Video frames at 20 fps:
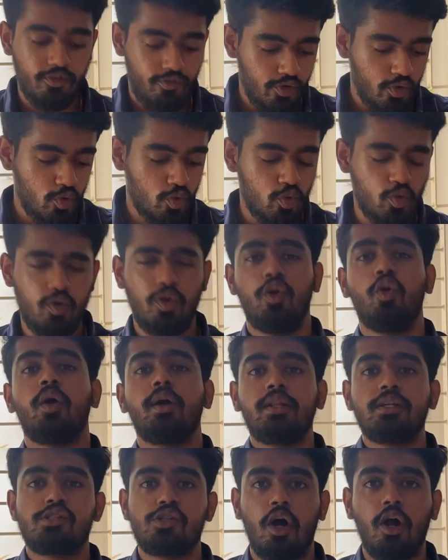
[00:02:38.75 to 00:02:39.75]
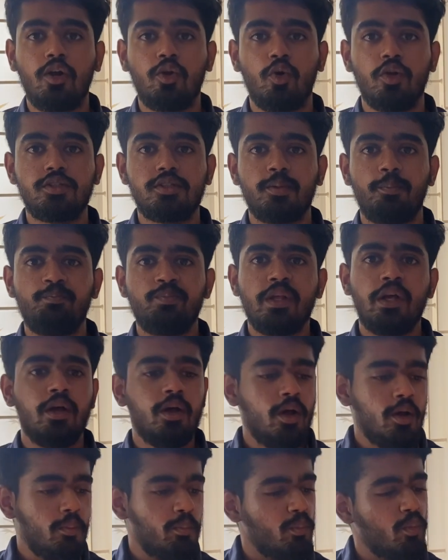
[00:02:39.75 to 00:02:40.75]
if you look at the short notes,
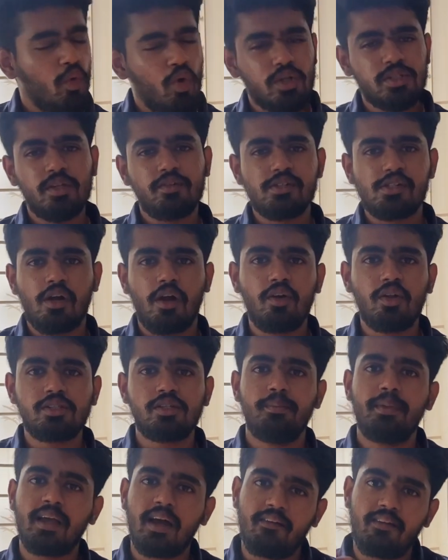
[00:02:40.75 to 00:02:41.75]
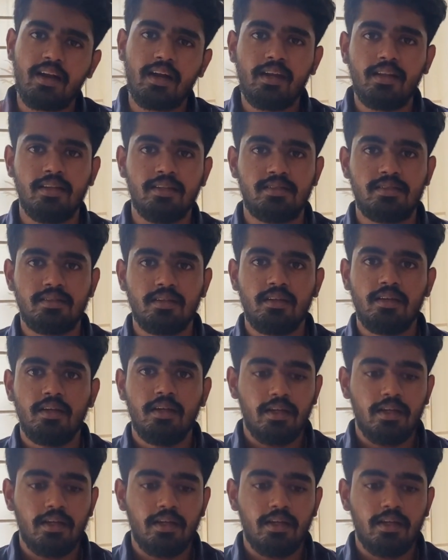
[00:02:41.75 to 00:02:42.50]
most of the short notes will be covered under this.